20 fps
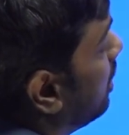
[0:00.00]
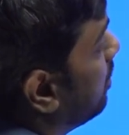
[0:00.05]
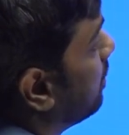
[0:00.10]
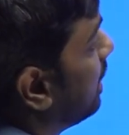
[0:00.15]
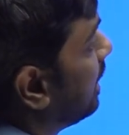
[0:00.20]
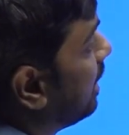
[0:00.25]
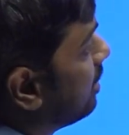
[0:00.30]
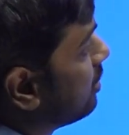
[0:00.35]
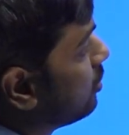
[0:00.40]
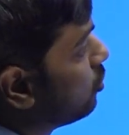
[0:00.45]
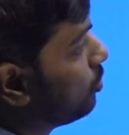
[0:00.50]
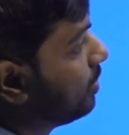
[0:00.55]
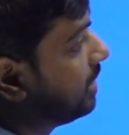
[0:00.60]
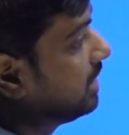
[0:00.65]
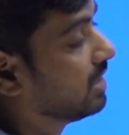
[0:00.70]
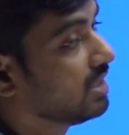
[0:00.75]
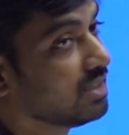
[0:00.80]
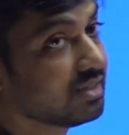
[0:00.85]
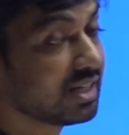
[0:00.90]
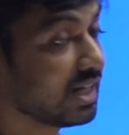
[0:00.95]
By assuming
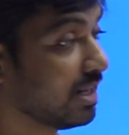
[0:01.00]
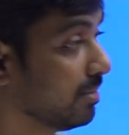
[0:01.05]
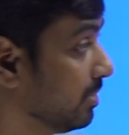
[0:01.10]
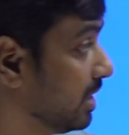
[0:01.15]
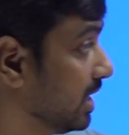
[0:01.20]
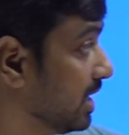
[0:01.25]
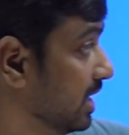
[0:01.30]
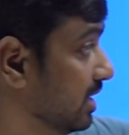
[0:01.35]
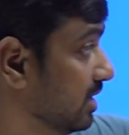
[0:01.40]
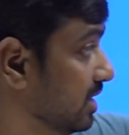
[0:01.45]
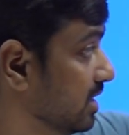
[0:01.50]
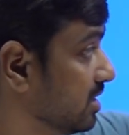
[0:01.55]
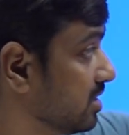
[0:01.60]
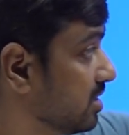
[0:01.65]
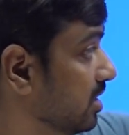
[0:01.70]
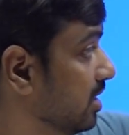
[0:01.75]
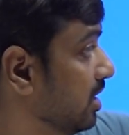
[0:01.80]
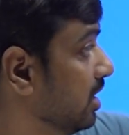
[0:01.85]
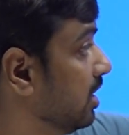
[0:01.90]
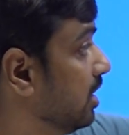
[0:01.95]
this, I am getting this.
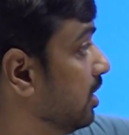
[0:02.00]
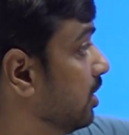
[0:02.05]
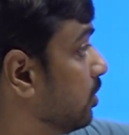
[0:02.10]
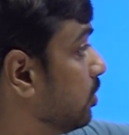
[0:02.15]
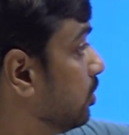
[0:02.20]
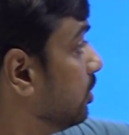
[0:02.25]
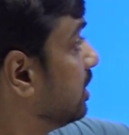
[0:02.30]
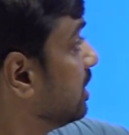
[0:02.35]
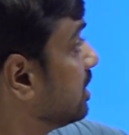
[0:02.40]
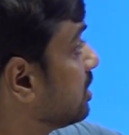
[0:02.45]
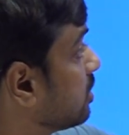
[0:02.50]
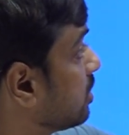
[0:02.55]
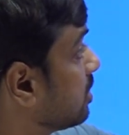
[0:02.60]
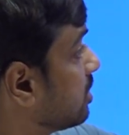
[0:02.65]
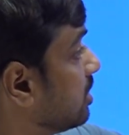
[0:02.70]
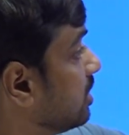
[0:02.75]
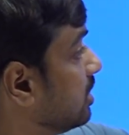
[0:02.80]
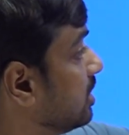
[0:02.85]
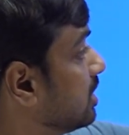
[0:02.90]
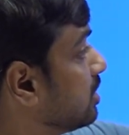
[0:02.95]
So
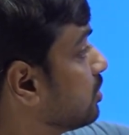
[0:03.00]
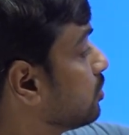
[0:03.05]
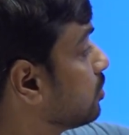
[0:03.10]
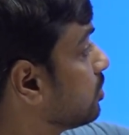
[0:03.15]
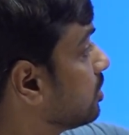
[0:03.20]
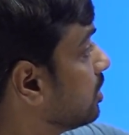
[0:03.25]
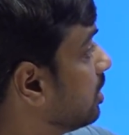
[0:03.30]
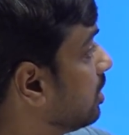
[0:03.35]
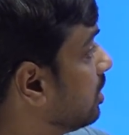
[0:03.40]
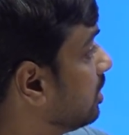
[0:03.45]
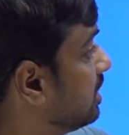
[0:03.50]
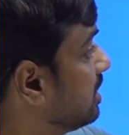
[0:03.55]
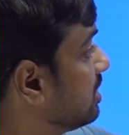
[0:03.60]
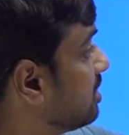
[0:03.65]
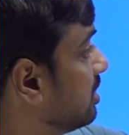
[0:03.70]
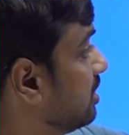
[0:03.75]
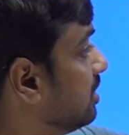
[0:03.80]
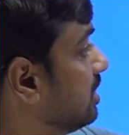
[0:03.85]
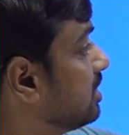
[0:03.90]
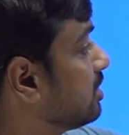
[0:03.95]
these
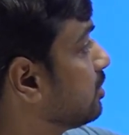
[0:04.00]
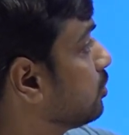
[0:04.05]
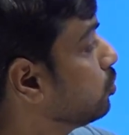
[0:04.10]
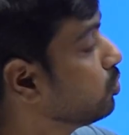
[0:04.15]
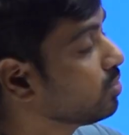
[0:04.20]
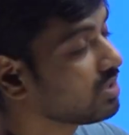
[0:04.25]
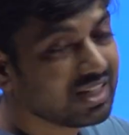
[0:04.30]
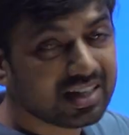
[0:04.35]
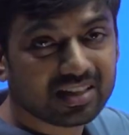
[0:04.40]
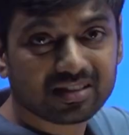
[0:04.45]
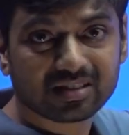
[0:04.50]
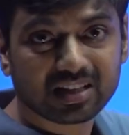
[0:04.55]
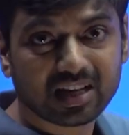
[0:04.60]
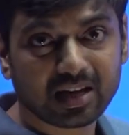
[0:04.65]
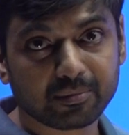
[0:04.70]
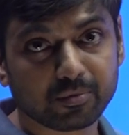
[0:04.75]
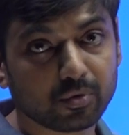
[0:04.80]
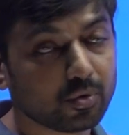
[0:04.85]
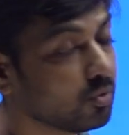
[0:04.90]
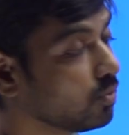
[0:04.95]
2 sets
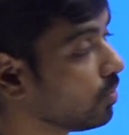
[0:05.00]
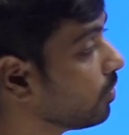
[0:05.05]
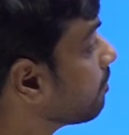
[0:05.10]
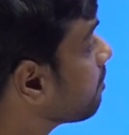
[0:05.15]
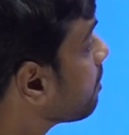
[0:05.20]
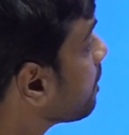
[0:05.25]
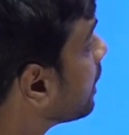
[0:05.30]
have no